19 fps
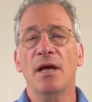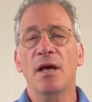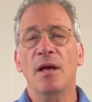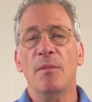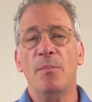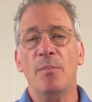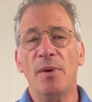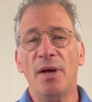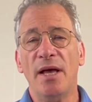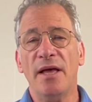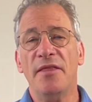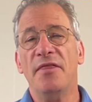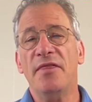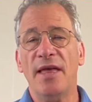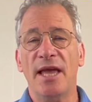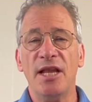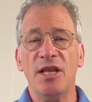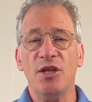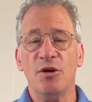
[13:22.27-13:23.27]
but
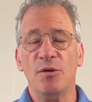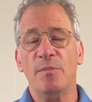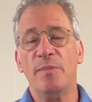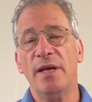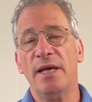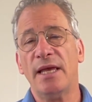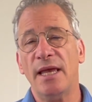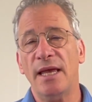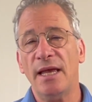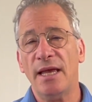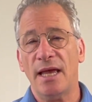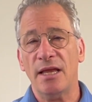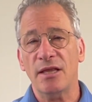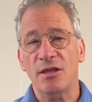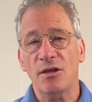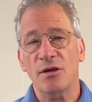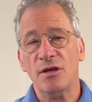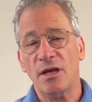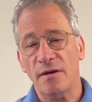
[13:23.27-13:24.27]
then you're picking
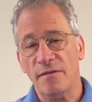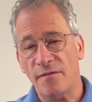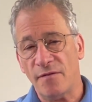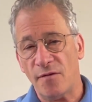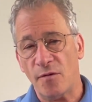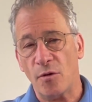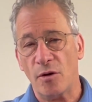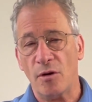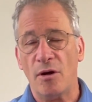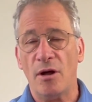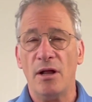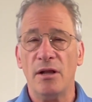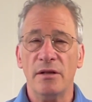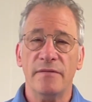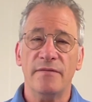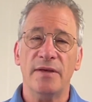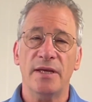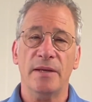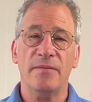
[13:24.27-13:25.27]
and looking for all
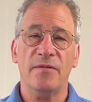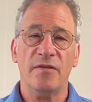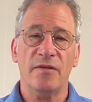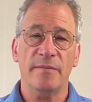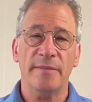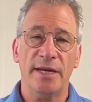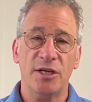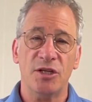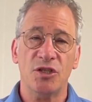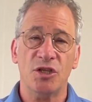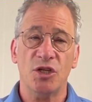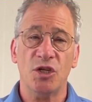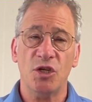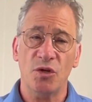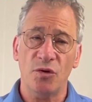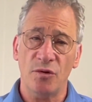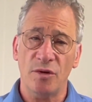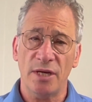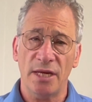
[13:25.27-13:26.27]
of the information
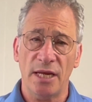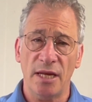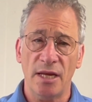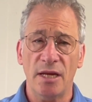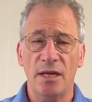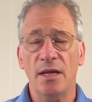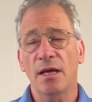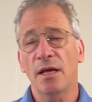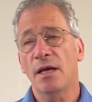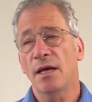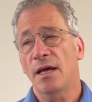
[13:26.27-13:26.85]
you need,